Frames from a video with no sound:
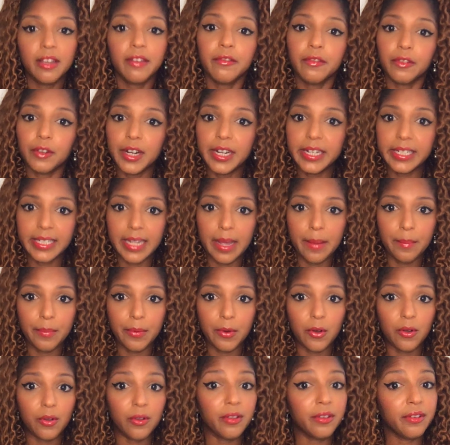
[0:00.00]
For
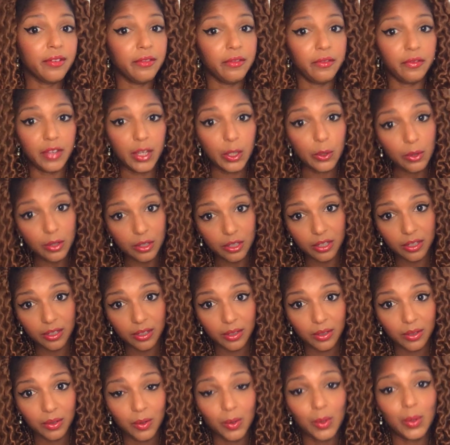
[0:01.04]
example, virus,
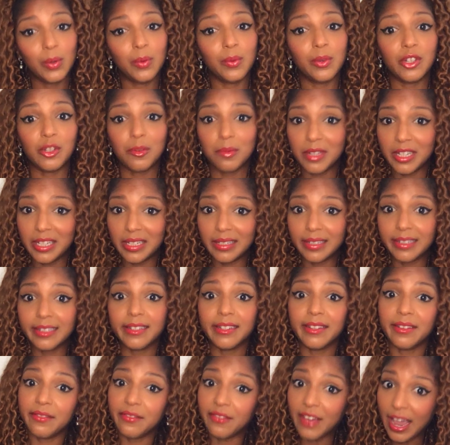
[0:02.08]
which means
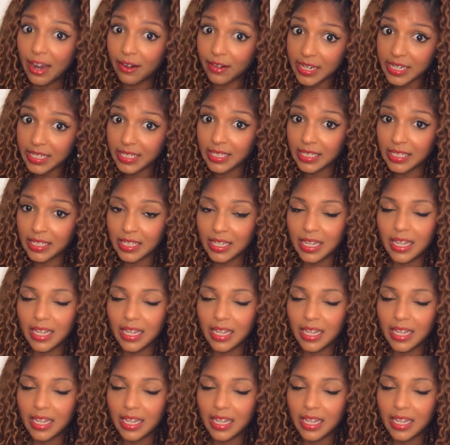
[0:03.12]
virus,